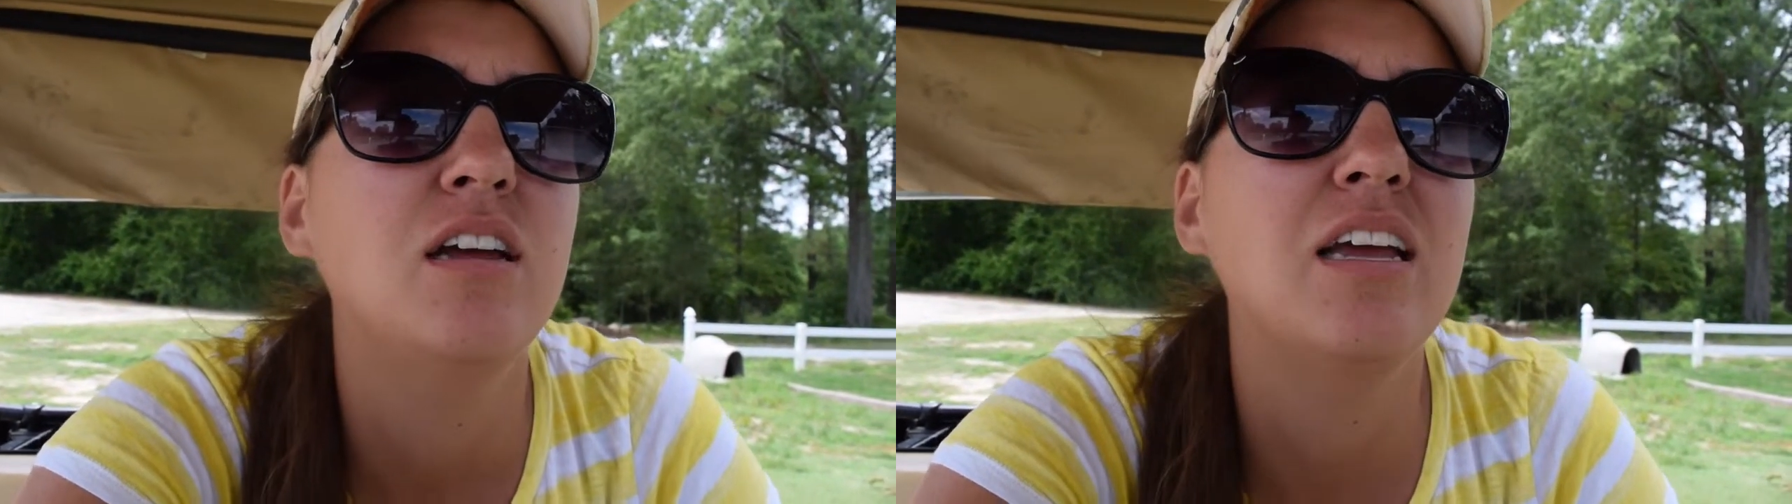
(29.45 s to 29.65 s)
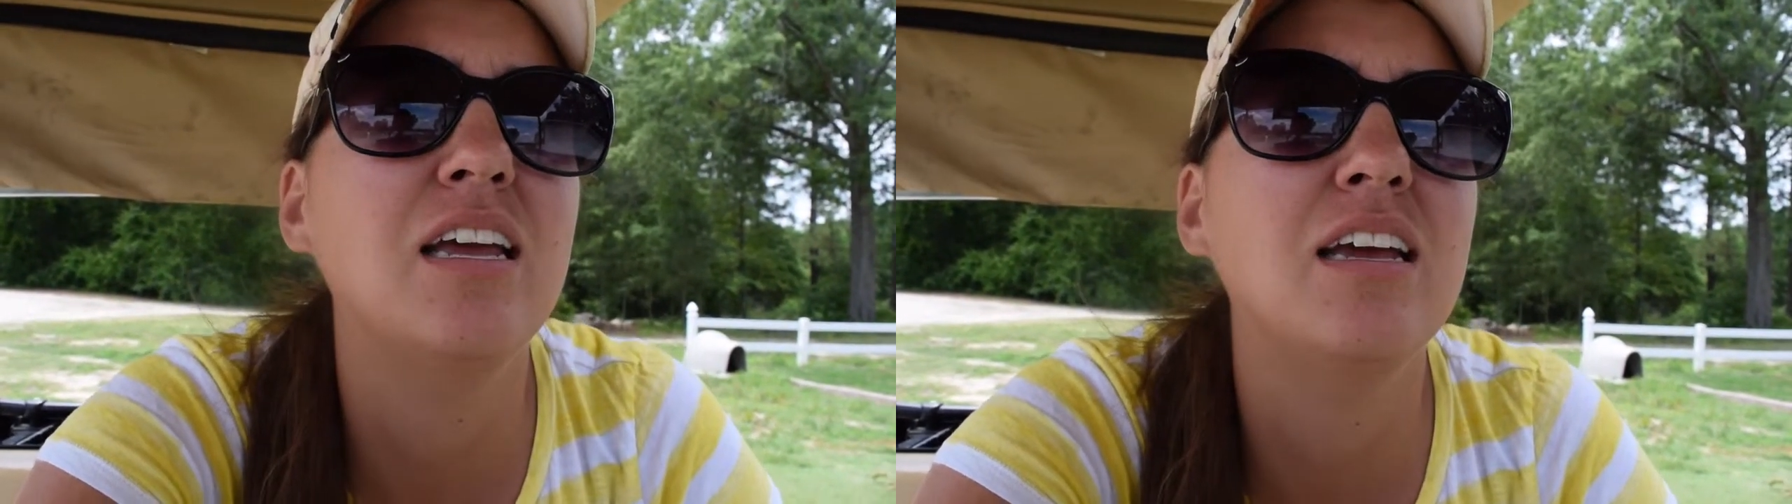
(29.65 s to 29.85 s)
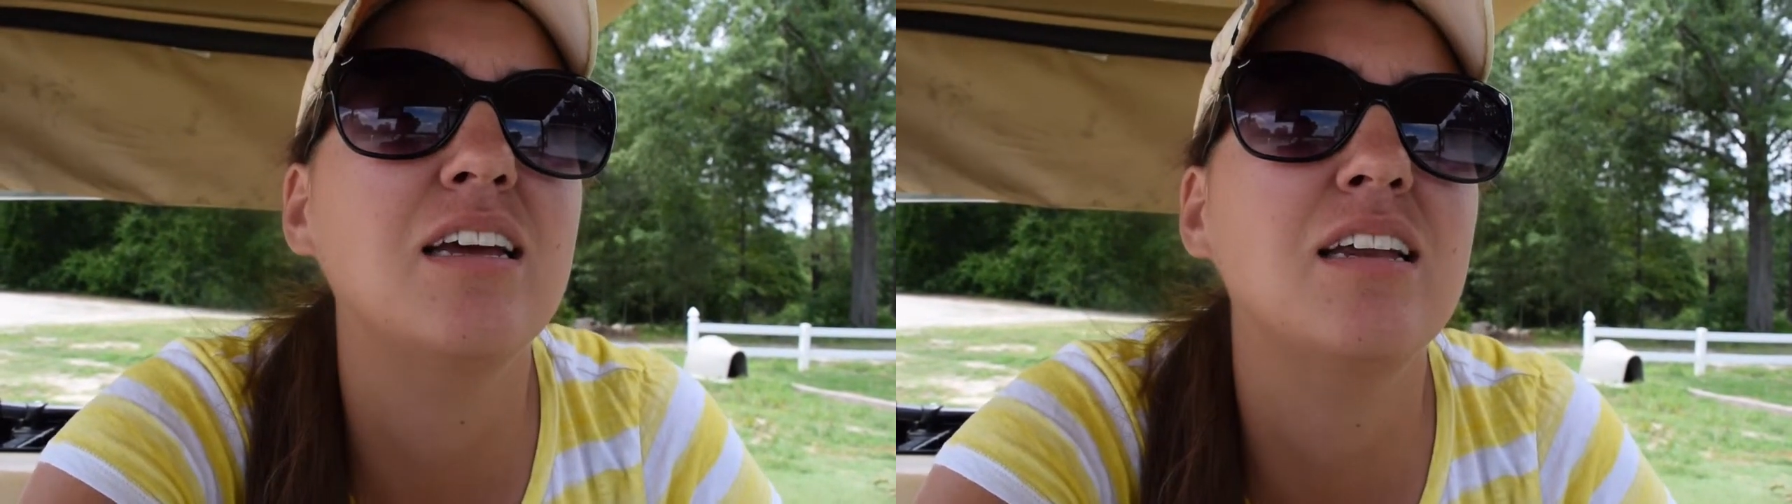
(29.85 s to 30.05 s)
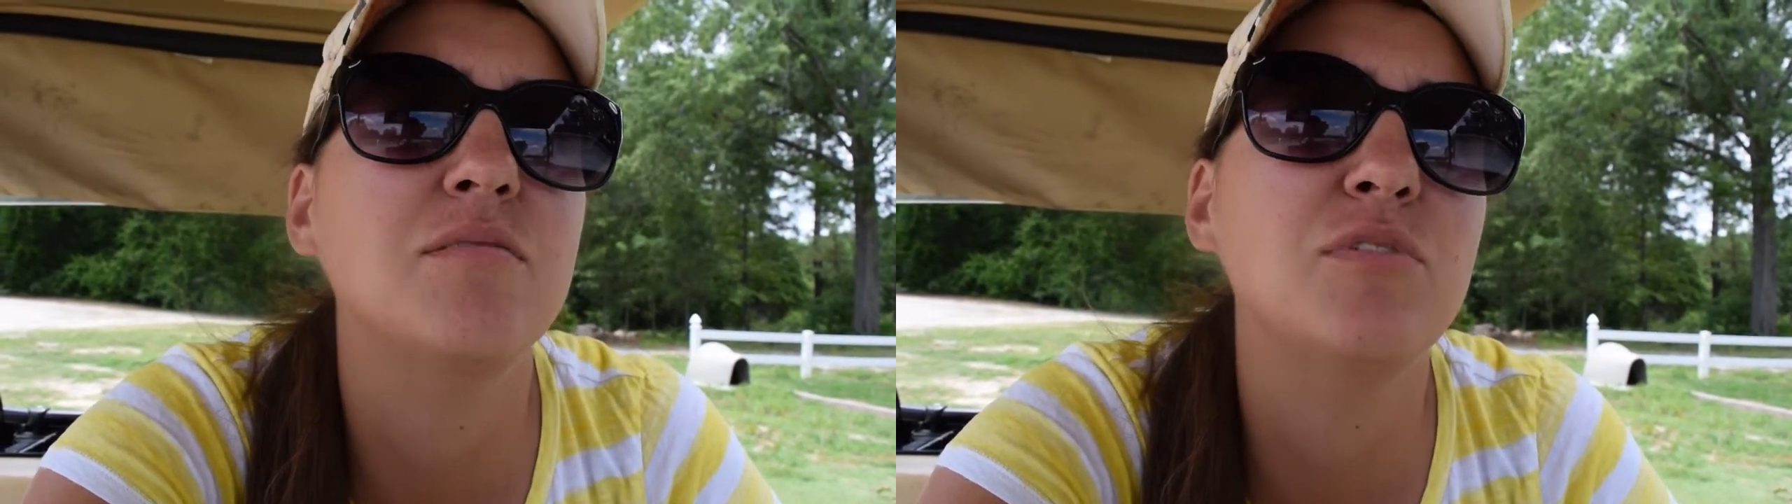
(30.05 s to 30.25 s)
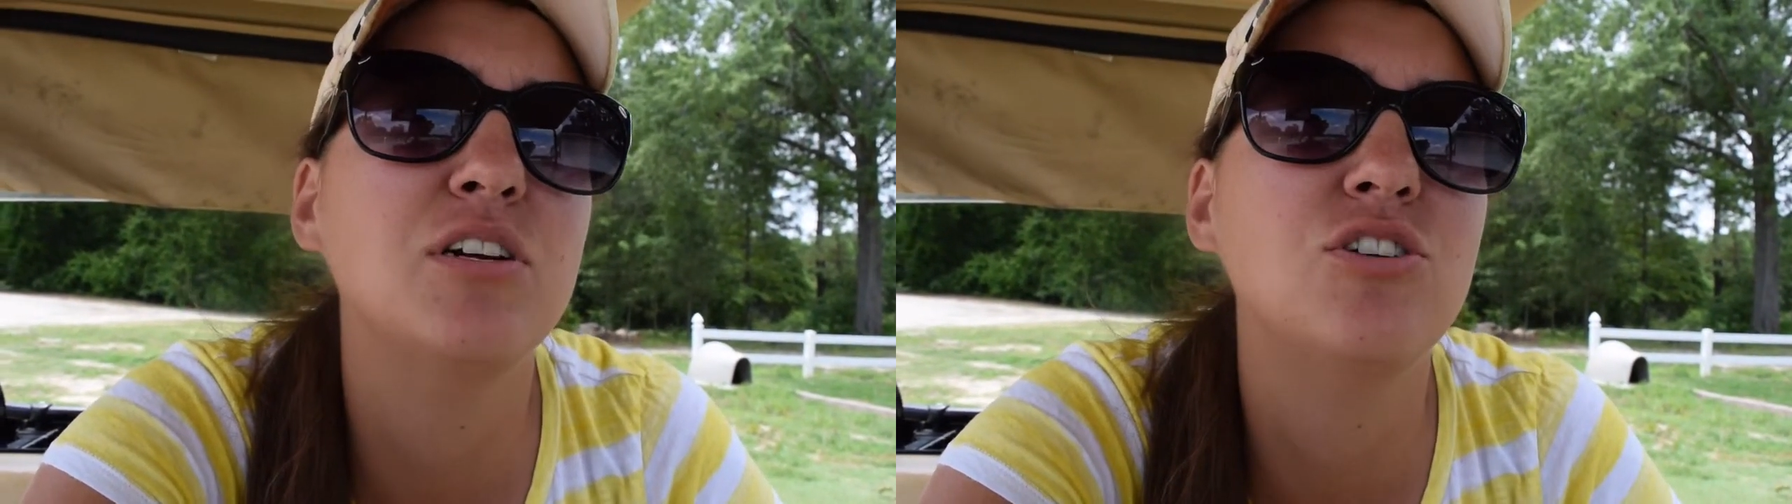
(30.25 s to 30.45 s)
And I'm
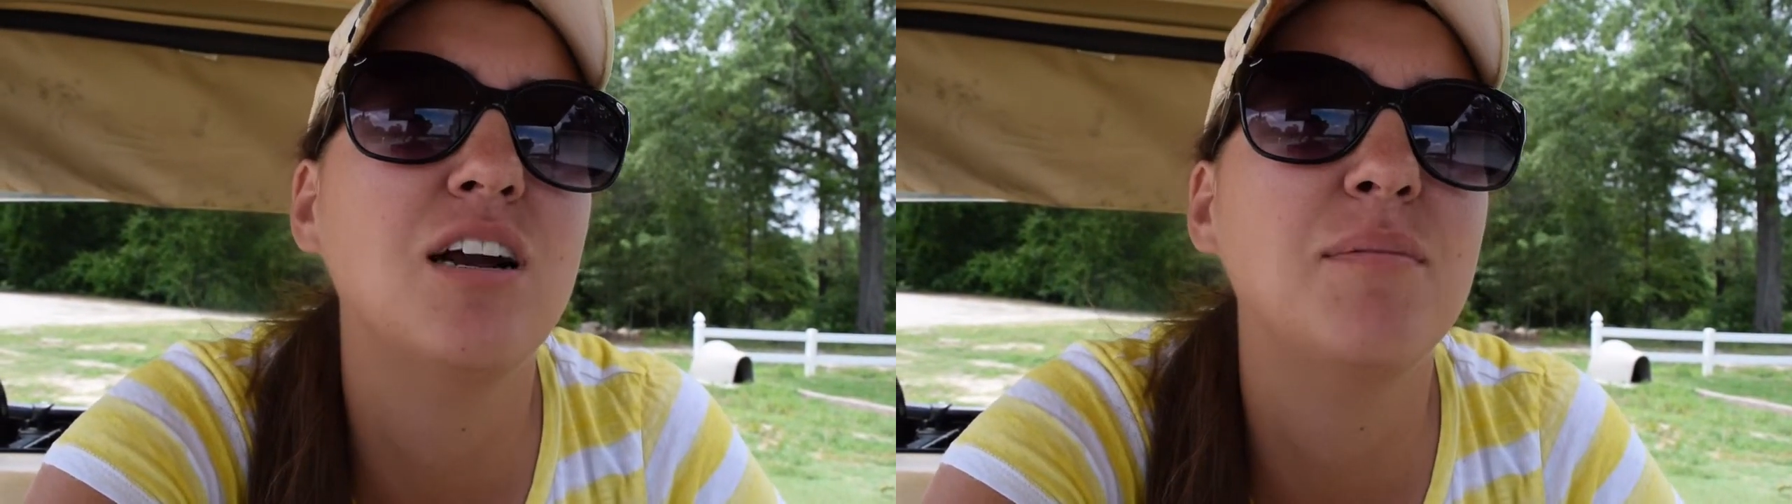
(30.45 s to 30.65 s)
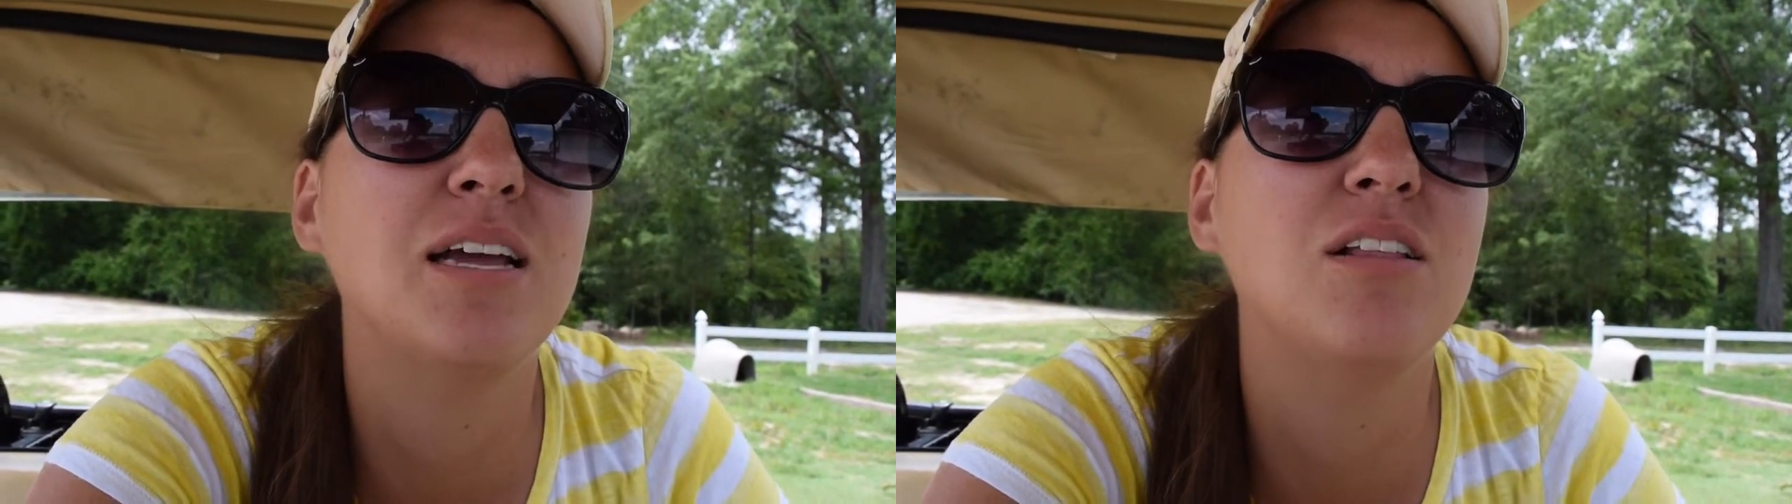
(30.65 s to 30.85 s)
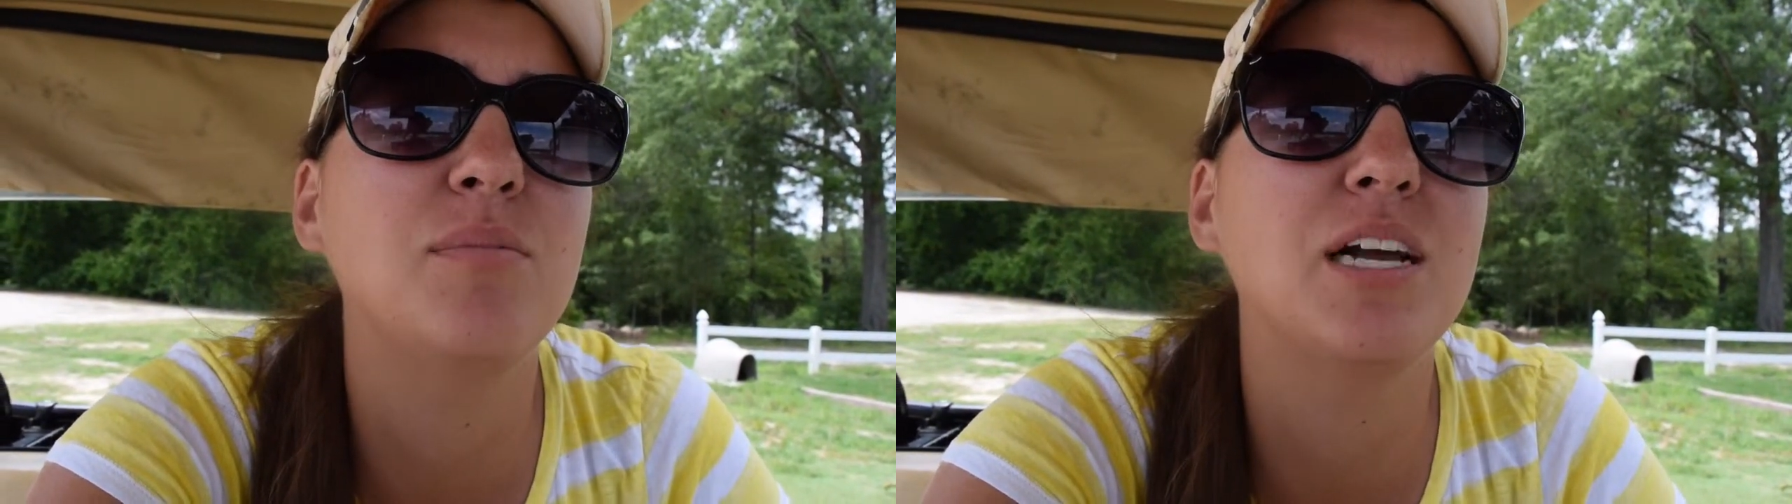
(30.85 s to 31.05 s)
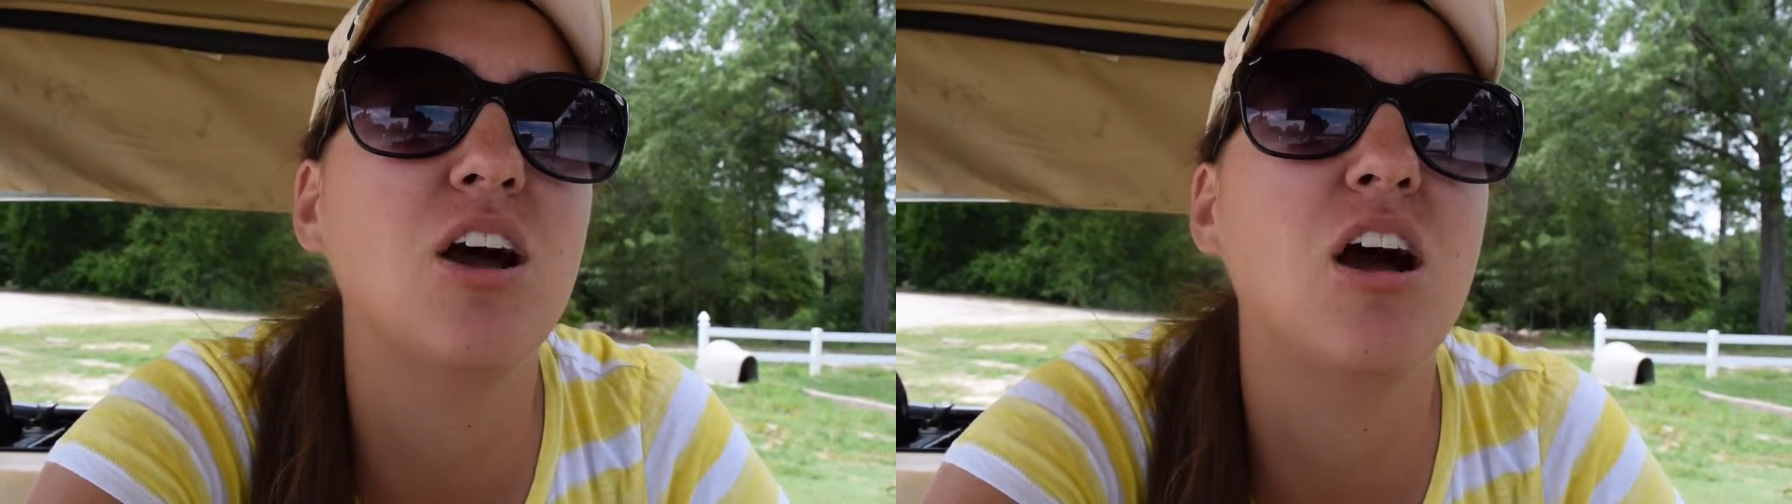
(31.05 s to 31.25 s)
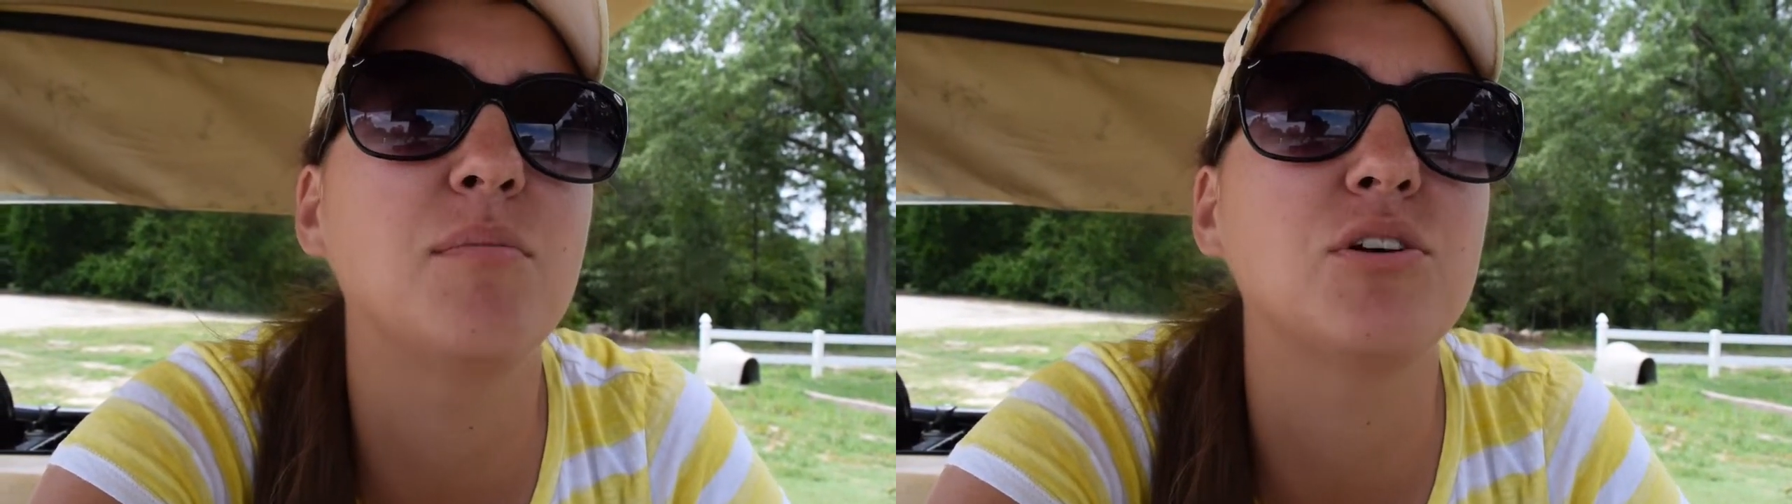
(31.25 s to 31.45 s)
going to try to make it a little bit
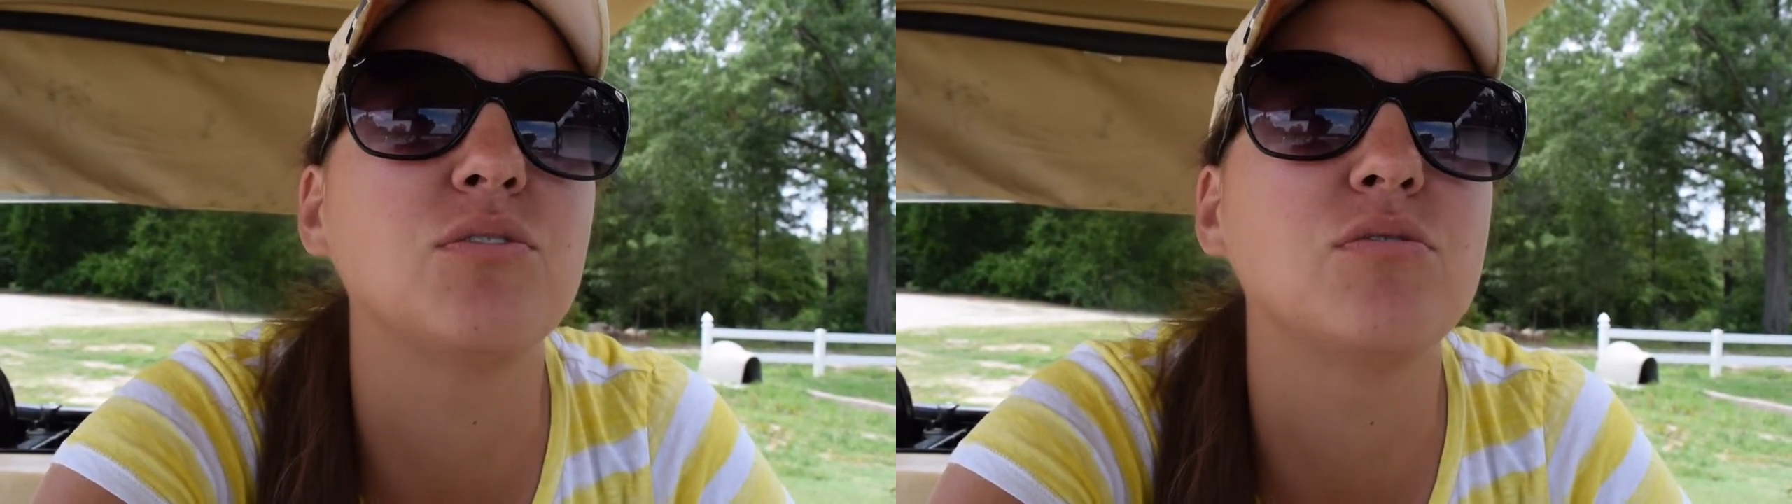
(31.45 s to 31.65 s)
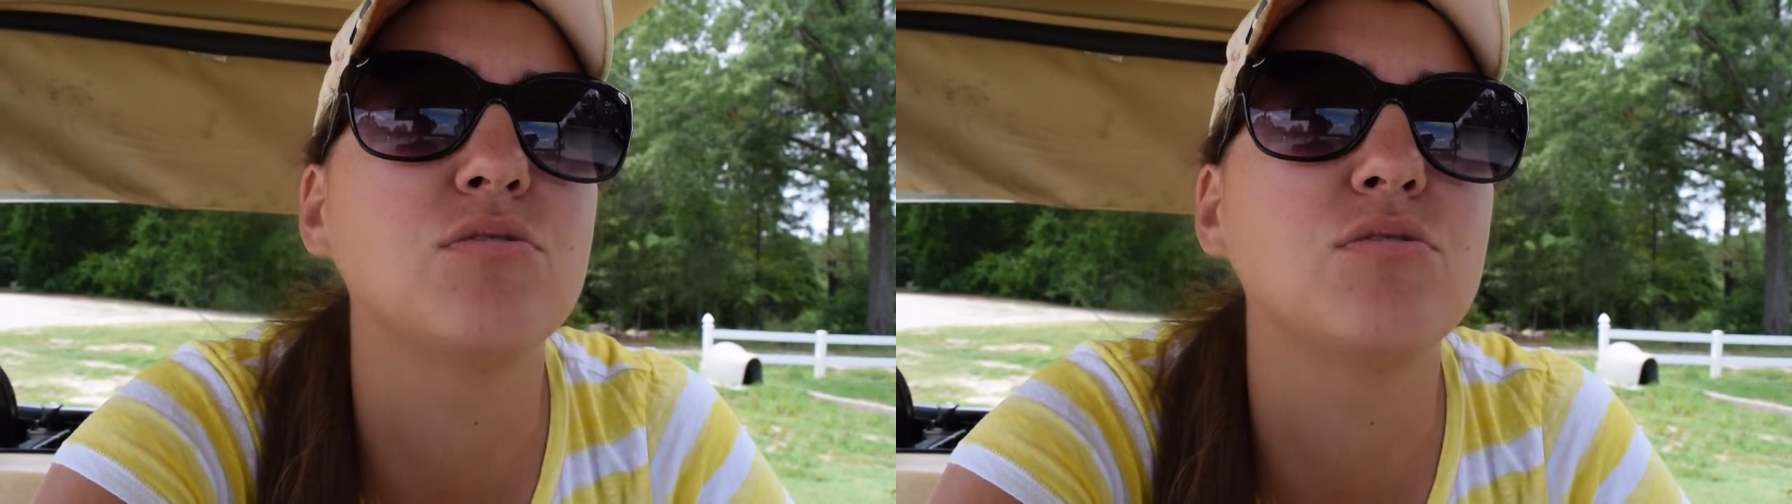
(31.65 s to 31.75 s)
comical.